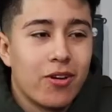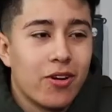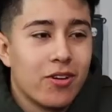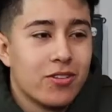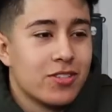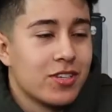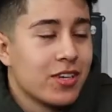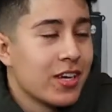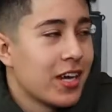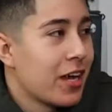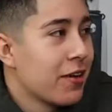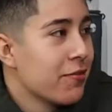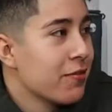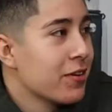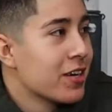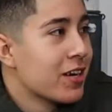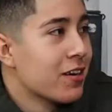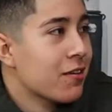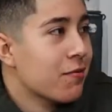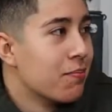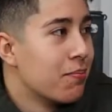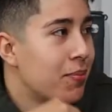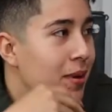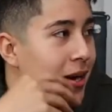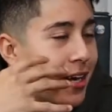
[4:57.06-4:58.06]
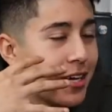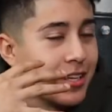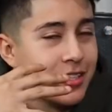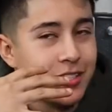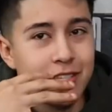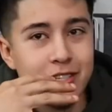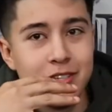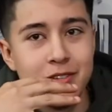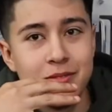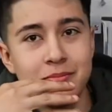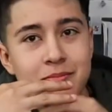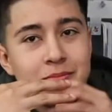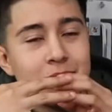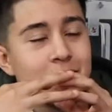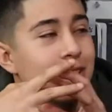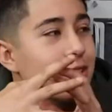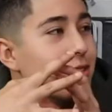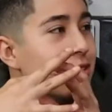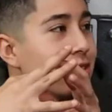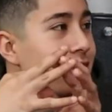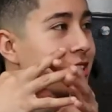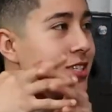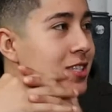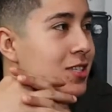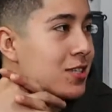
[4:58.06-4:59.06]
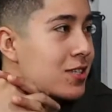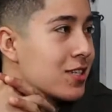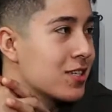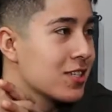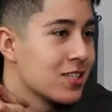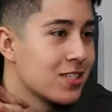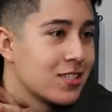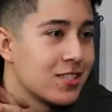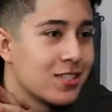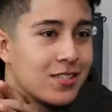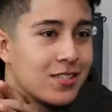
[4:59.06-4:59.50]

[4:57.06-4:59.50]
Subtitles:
cards you have, it combines them. So just because,